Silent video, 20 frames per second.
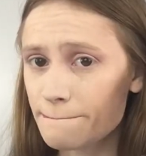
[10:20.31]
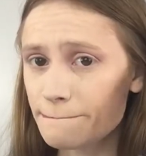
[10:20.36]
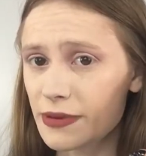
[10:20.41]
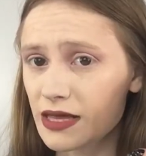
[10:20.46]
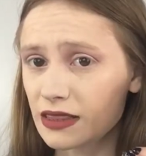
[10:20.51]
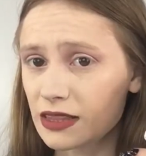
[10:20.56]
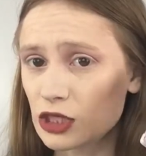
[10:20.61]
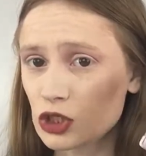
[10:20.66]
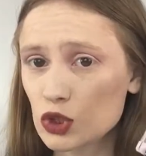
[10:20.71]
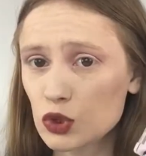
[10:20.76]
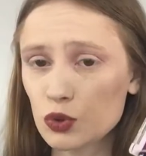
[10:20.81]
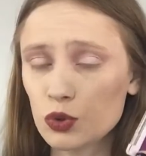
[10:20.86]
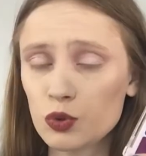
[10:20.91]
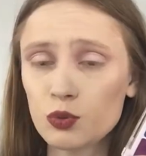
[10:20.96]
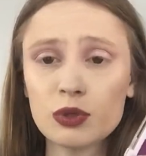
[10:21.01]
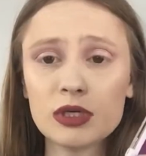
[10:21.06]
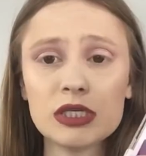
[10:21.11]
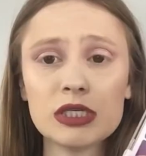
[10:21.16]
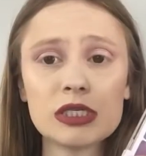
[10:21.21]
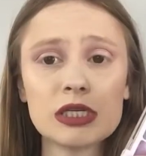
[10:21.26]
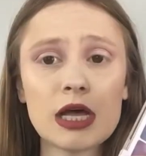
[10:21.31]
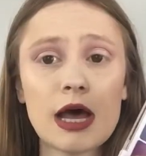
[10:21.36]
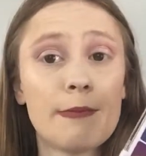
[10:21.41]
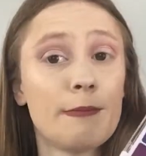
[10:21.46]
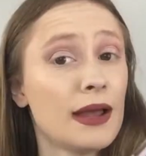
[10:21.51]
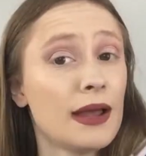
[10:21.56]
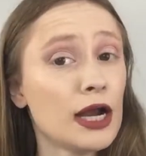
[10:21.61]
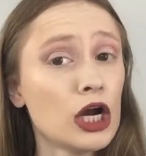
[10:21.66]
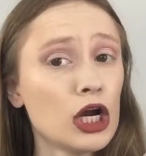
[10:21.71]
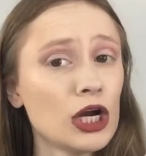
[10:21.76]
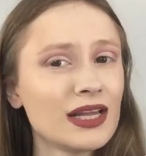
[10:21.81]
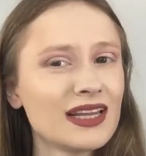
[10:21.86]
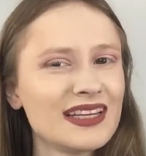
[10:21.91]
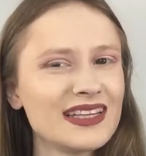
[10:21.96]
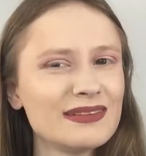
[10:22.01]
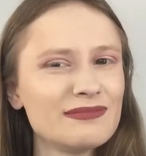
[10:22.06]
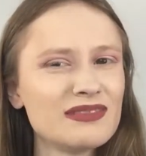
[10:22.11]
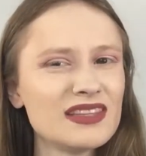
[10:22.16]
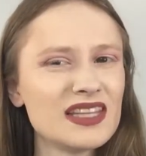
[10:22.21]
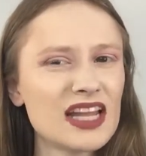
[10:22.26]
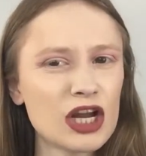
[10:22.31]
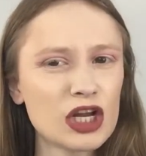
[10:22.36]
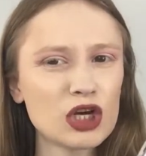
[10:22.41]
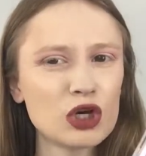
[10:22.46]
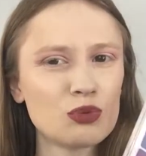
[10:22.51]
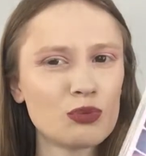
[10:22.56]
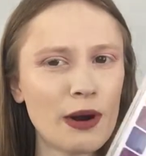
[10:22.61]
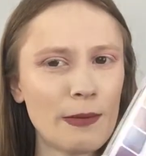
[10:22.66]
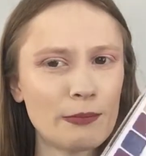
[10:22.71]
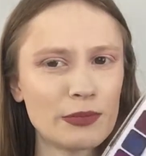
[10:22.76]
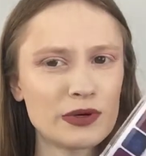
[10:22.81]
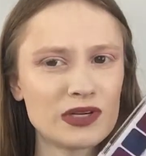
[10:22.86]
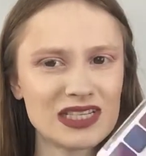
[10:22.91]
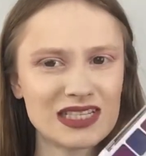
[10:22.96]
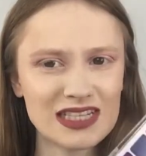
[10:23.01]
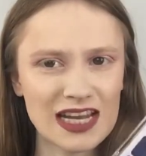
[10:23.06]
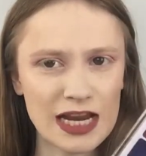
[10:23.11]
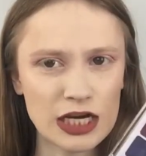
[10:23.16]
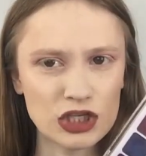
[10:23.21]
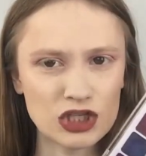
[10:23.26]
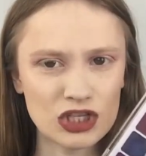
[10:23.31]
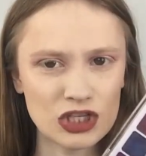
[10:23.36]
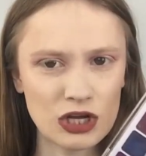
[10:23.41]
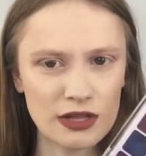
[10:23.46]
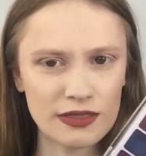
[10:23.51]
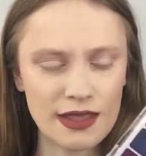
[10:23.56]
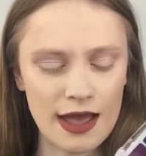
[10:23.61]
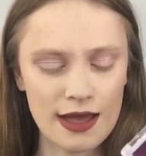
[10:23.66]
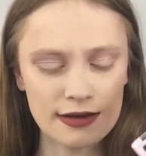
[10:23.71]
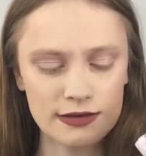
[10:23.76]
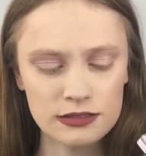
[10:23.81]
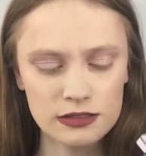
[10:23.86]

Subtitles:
but this one was apparently not a good representation on that.